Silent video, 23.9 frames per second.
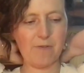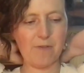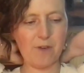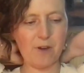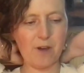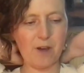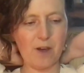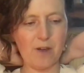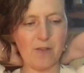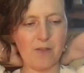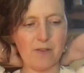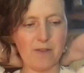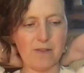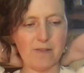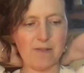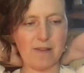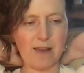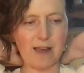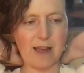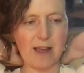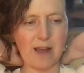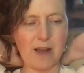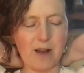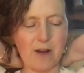further
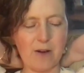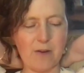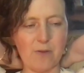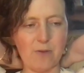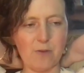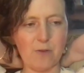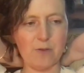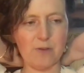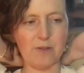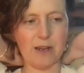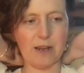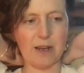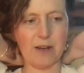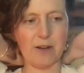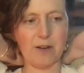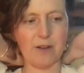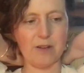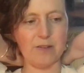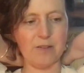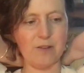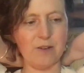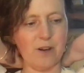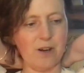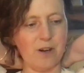down your
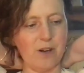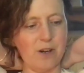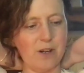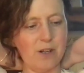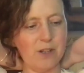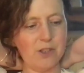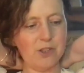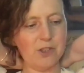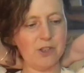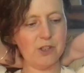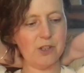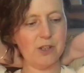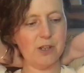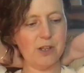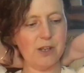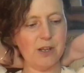décolletage.